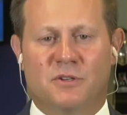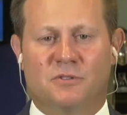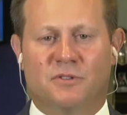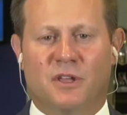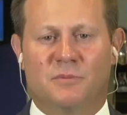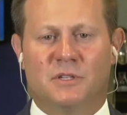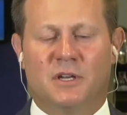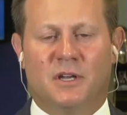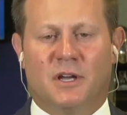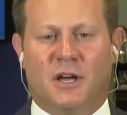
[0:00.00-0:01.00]
teams.
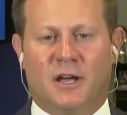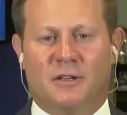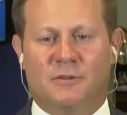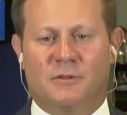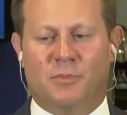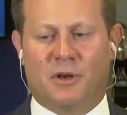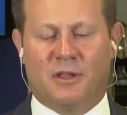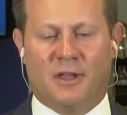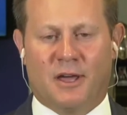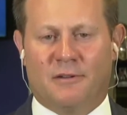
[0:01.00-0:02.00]
But,
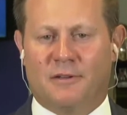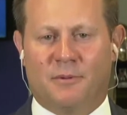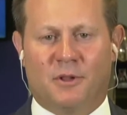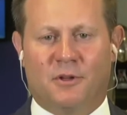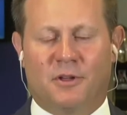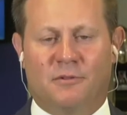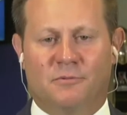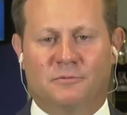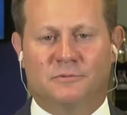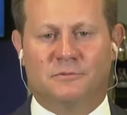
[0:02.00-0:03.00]
yeah, I mean, look,
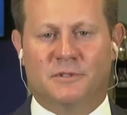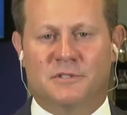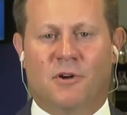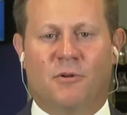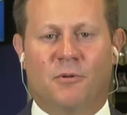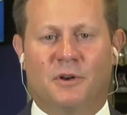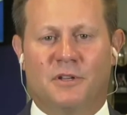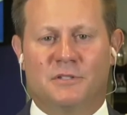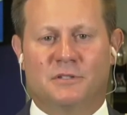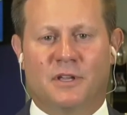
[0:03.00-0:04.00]
let's call it what it
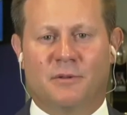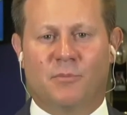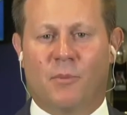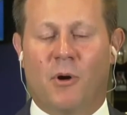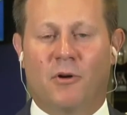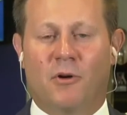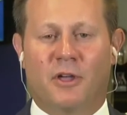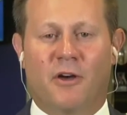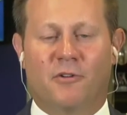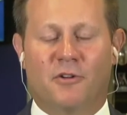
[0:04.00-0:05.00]
is. Getting the ball in
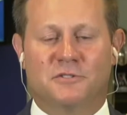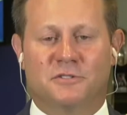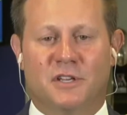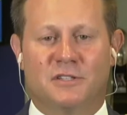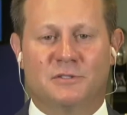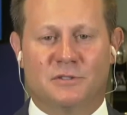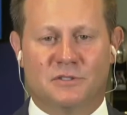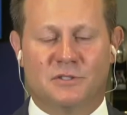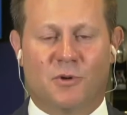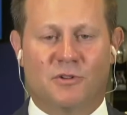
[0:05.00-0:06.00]
Calvin Austin's hands is
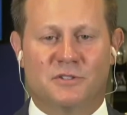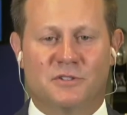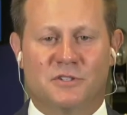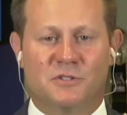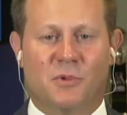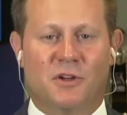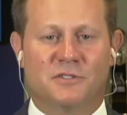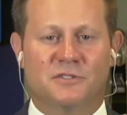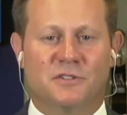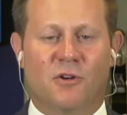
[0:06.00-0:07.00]
a smart decision by
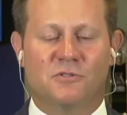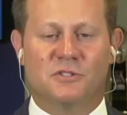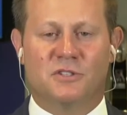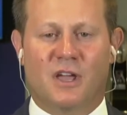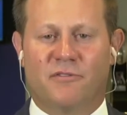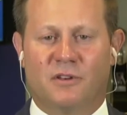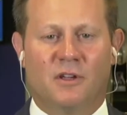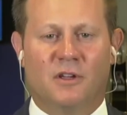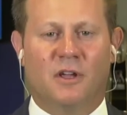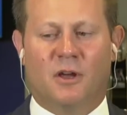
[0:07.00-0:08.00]
us as a coaching staff. And
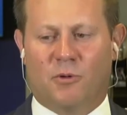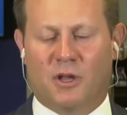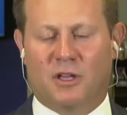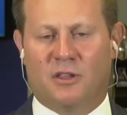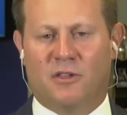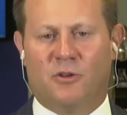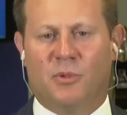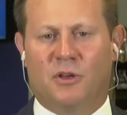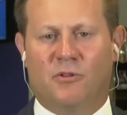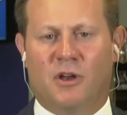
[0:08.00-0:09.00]
we're going to continue to
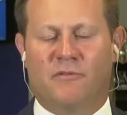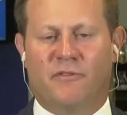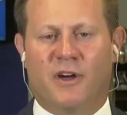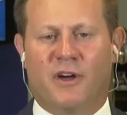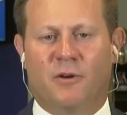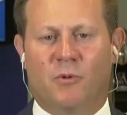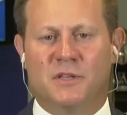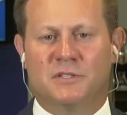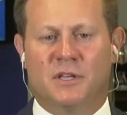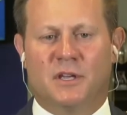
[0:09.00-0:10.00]
be creative and find
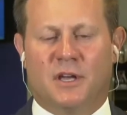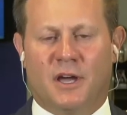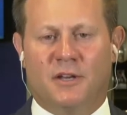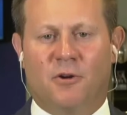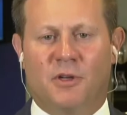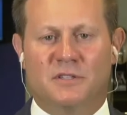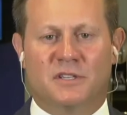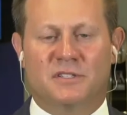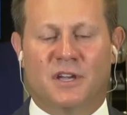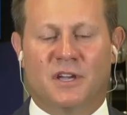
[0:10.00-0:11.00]
ways. I know he's
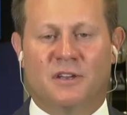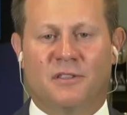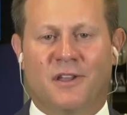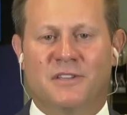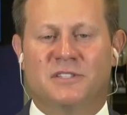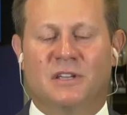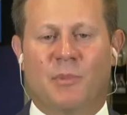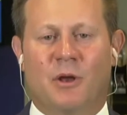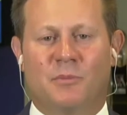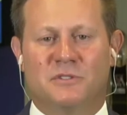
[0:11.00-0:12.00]
excited. The nice thing
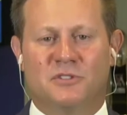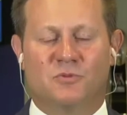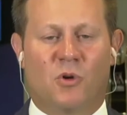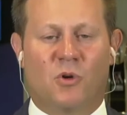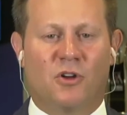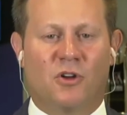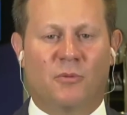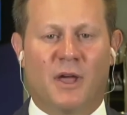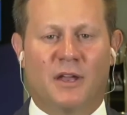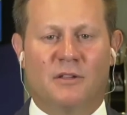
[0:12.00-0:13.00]
about him, he's a smart young
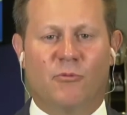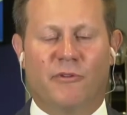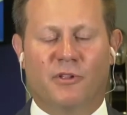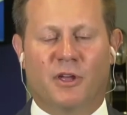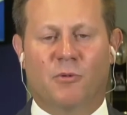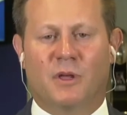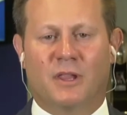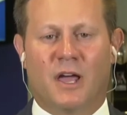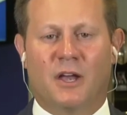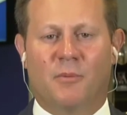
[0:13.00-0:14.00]
man. We feel like we
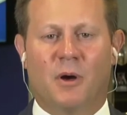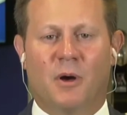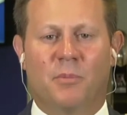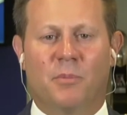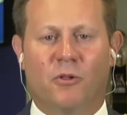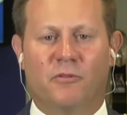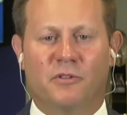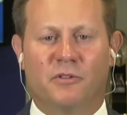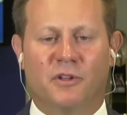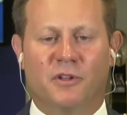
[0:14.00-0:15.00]
can line him up all over
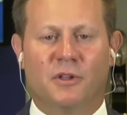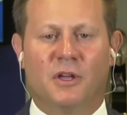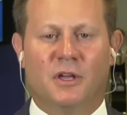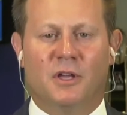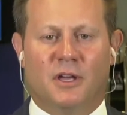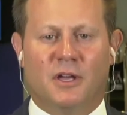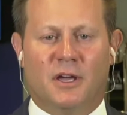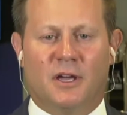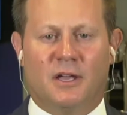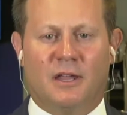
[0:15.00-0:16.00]
the field.
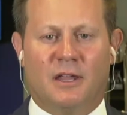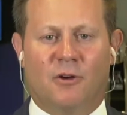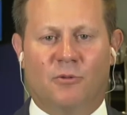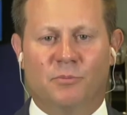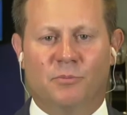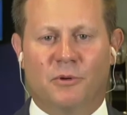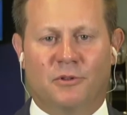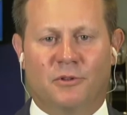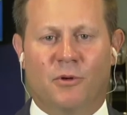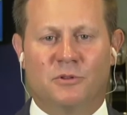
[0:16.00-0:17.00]
And he'll
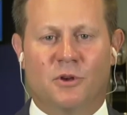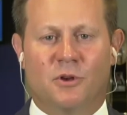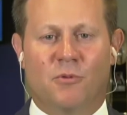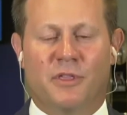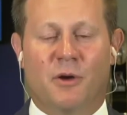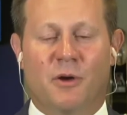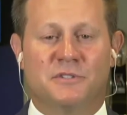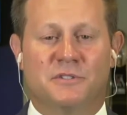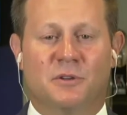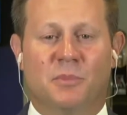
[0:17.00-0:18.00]
do it so without
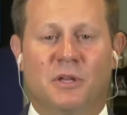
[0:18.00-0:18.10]
missing a beat.